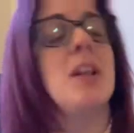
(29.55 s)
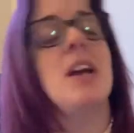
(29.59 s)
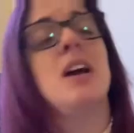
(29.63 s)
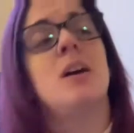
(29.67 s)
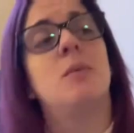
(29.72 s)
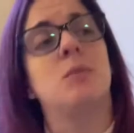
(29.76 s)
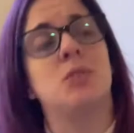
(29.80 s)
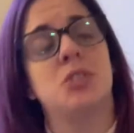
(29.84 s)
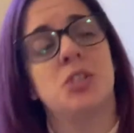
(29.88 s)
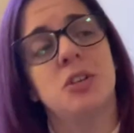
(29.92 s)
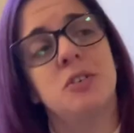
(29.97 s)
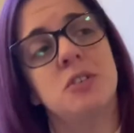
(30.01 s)

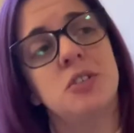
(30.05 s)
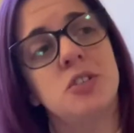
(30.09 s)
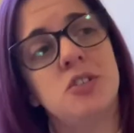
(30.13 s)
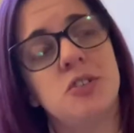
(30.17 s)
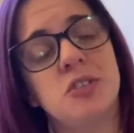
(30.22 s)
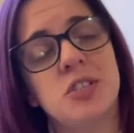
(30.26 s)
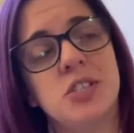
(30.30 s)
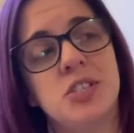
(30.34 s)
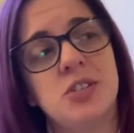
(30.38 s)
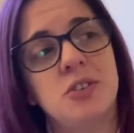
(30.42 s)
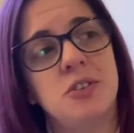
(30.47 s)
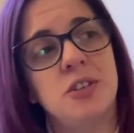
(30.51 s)
I was talking to
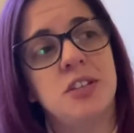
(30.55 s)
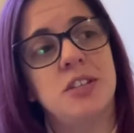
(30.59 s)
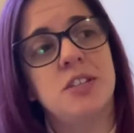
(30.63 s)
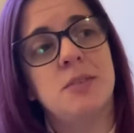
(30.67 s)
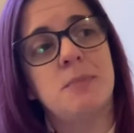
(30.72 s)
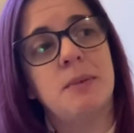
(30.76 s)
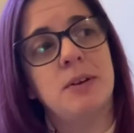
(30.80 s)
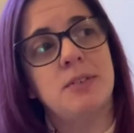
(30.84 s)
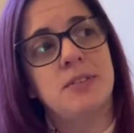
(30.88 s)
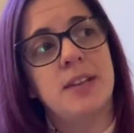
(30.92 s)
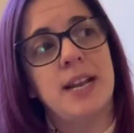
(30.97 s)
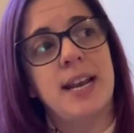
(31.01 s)
a student
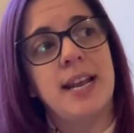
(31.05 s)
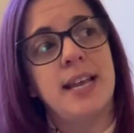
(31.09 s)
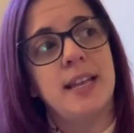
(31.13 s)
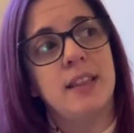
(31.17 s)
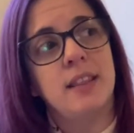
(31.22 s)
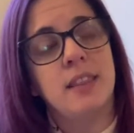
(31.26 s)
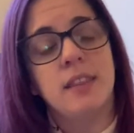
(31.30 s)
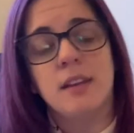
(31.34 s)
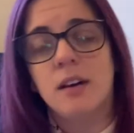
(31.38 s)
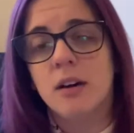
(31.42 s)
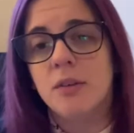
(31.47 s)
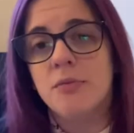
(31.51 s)
about the
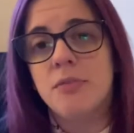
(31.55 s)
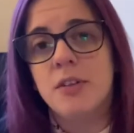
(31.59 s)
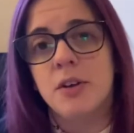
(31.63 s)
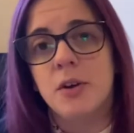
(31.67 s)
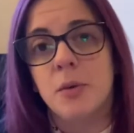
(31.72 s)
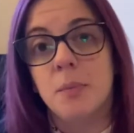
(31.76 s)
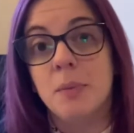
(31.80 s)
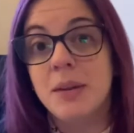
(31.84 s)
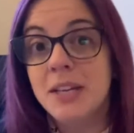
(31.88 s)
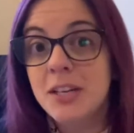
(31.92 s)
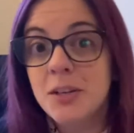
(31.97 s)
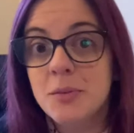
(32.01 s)
length of the
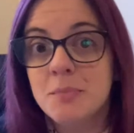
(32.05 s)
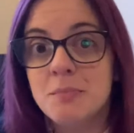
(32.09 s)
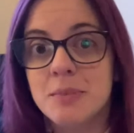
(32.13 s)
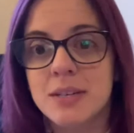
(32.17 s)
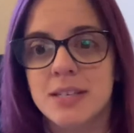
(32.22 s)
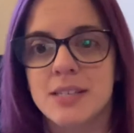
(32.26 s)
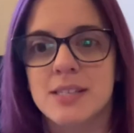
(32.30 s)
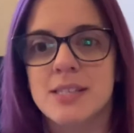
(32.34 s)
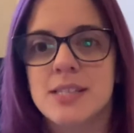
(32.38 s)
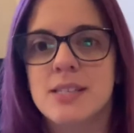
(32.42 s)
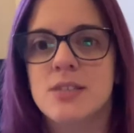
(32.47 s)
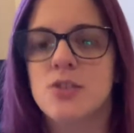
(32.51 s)
opinion
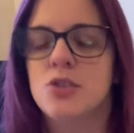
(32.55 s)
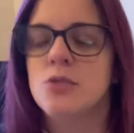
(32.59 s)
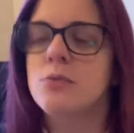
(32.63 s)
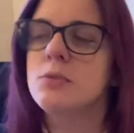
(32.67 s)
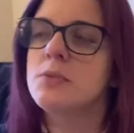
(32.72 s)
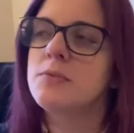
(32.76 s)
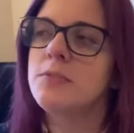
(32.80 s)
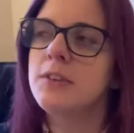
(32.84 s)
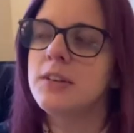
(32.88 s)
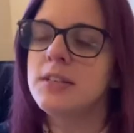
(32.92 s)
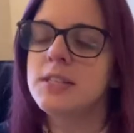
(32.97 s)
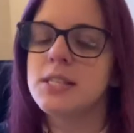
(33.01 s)
piece. She was
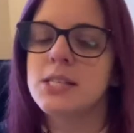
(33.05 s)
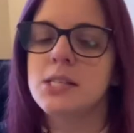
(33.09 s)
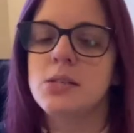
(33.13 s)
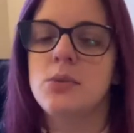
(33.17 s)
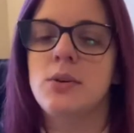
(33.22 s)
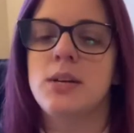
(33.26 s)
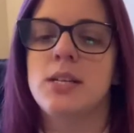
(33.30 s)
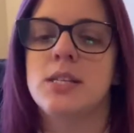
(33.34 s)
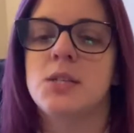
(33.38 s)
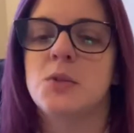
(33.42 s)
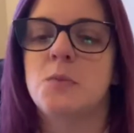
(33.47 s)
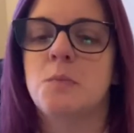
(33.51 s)
very
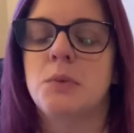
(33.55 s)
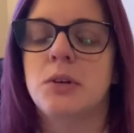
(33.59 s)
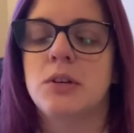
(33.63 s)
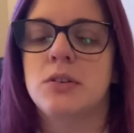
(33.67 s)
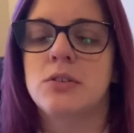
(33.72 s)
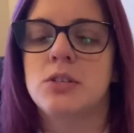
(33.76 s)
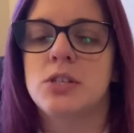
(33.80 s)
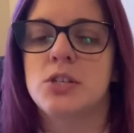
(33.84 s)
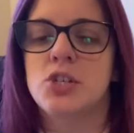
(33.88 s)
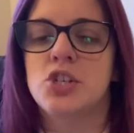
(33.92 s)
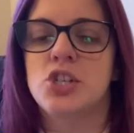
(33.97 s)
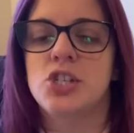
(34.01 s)
stressed
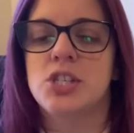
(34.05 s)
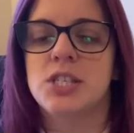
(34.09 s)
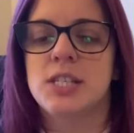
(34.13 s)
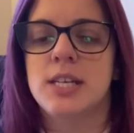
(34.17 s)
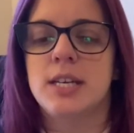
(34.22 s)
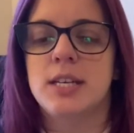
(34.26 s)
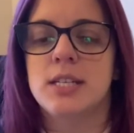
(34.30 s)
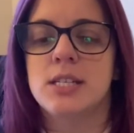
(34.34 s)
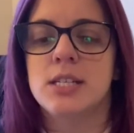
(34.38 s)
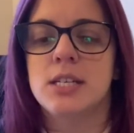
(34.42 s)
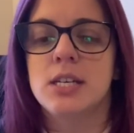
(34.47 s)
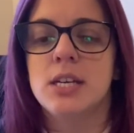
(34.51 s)
because she
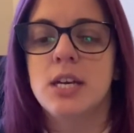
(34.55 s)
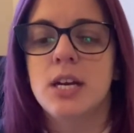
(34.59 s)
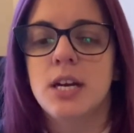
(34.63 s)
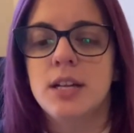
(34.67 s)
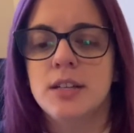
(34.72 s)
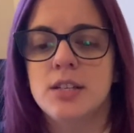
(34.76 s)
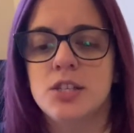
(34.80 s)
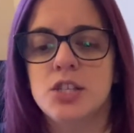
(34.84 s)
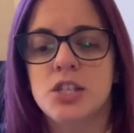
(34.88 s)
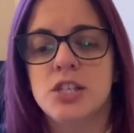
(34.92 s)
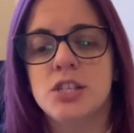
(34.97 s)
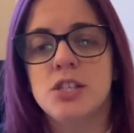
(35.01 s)
said
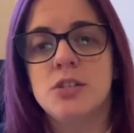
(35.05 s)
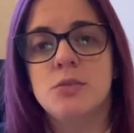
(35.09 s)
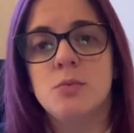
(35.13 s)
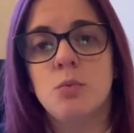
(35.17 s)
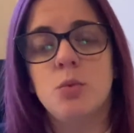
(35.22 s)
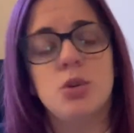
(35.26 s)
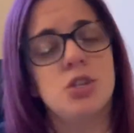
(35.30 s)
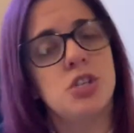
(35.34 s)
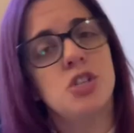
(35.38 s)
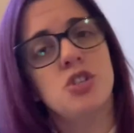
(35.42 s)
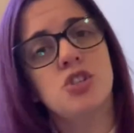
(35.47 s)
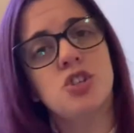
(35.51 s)
that she
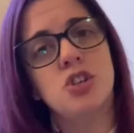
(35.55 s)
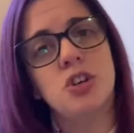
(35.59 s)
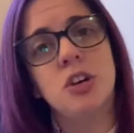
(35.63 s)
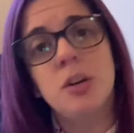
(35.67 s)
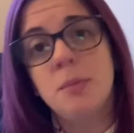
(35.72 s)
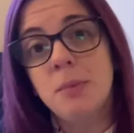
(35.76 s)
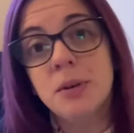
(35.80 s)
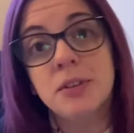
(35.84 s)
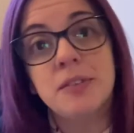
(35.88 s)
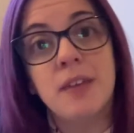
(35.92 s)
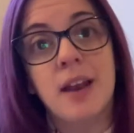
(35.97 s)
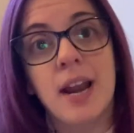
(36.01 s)
wasn't sure
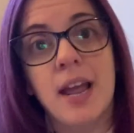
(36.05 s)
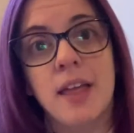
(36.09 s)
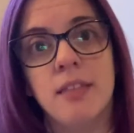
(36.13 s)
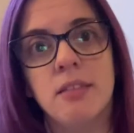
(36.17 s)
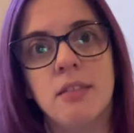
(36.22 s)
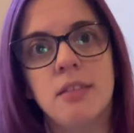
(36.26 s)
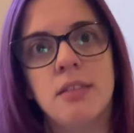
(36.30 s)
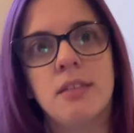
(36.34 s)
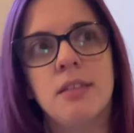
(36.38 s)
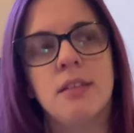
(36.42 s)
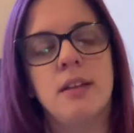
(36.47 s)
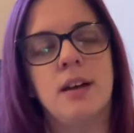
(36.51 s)
about the
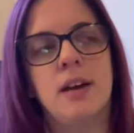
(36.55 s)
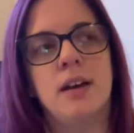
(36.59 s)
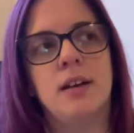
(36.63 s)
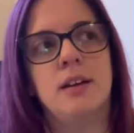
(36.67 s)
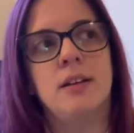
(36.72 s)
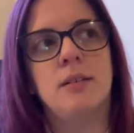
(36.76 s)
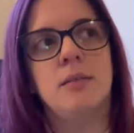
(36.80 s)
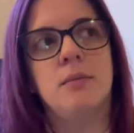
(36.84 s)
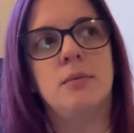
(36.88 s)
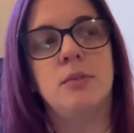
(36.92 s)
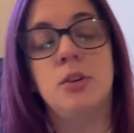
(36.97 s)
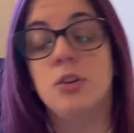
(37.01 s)
length.
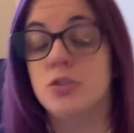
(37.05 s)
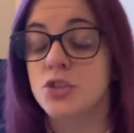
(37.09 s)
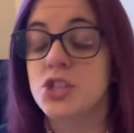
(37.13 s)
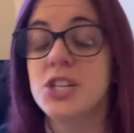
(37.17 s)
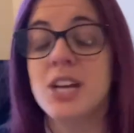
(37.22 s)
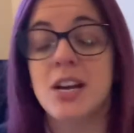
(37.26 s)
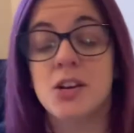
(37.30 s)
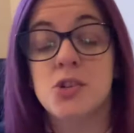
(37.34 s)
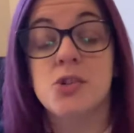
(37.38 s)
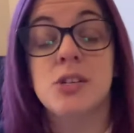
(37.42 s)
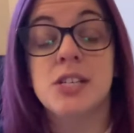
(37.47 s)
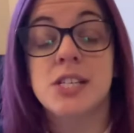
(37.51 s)
No, she
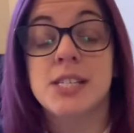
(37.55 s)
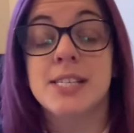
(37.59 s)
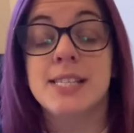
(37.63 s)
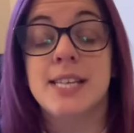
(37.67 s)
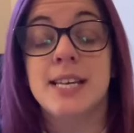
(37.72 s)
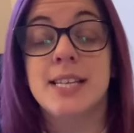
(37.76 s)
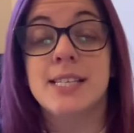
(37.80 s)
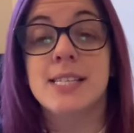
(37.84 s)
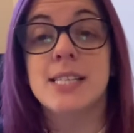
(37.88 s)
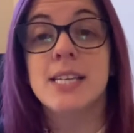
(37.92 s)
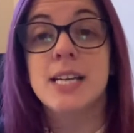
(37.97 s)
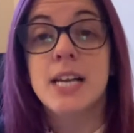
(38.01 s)
actually
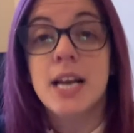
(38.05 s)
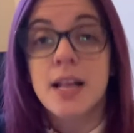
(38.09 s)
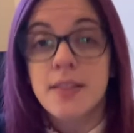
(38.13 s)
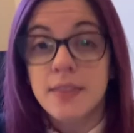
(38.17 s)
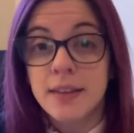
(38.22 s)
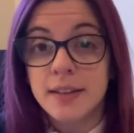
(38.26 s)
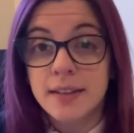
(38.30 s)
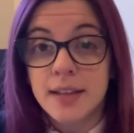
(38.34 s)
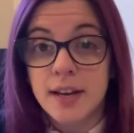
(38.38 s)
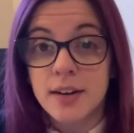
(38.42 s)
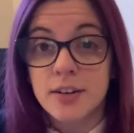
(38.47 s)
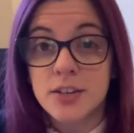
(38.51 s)
said
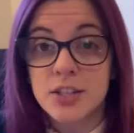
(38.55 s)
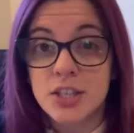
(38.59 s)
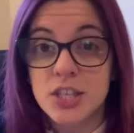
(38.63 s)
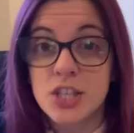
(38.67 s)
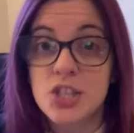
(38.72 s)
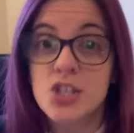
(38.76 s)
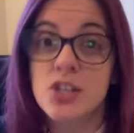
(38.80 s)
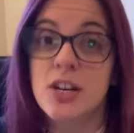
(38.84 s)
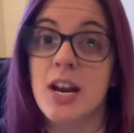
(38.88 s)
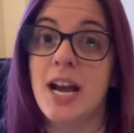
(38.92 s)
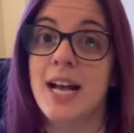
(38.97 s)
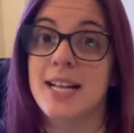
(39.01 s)
that her
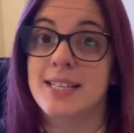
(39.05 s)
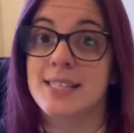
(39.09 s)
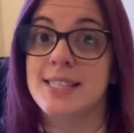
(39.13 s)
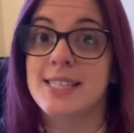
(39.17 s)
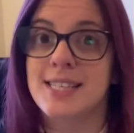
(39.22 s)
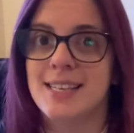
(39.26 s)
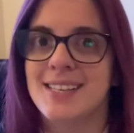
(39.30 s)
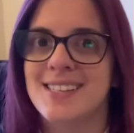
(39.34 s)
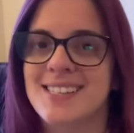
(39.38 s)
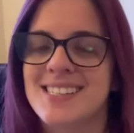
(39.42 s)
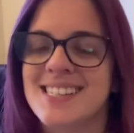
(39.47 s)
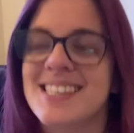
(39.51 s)
teacher had
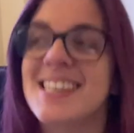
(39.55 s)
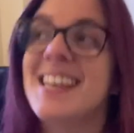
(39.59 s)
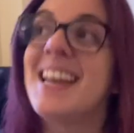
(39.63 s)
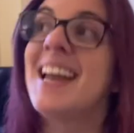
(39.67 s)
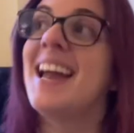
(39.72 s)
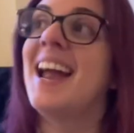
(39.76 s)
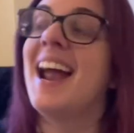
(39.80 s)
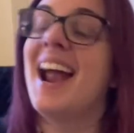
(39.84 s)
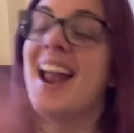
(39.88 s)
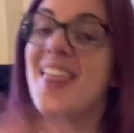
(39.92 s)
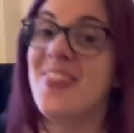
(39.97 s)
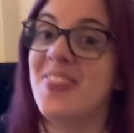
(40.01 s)
said
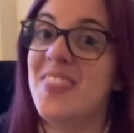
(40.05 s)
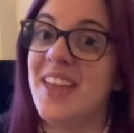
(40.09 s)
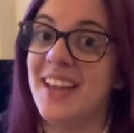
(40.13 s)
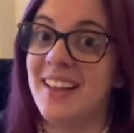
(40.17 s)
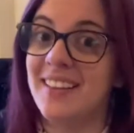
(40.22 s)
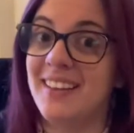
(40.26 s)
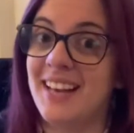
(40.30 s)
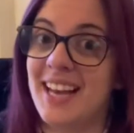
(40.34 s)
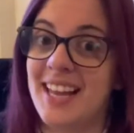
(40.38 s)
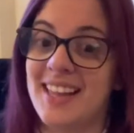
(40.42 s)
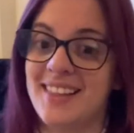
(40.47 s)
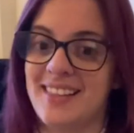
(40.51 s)
the
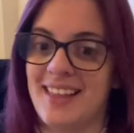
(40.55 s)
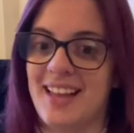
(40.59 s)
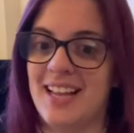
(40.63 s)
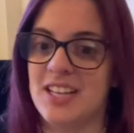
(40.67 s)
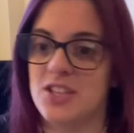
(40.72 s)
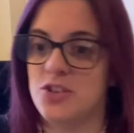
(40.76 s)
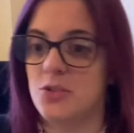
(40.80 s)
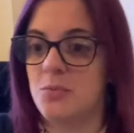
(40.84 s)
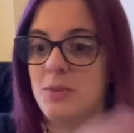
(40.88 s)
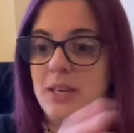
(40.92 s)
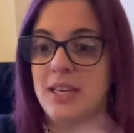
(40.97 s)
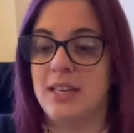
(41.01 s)
length had
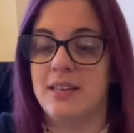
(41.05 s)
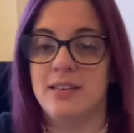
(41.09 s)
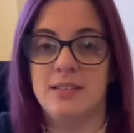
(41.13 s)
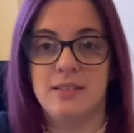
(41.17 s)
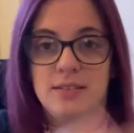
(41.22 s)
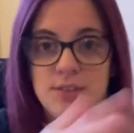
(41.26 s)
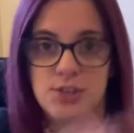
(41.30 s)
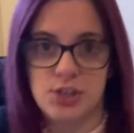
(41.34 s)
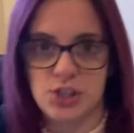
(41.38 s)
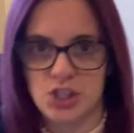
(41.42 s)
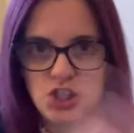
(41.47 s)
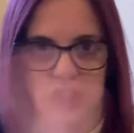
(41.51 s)
to be
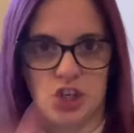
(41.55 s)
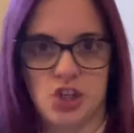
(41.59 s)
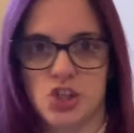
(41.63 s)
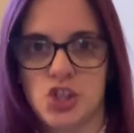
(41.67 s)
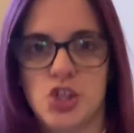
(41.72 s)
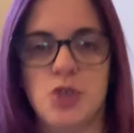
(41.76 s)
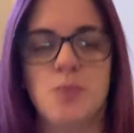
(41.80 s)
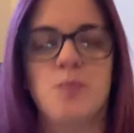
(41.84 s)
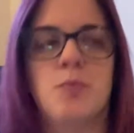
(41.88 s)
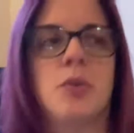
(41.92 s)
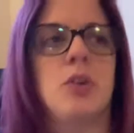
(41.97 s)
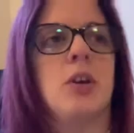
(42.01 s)

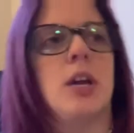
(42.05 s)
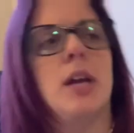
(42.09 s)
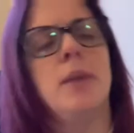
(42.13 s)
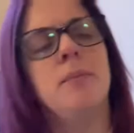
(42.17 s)
such, okay?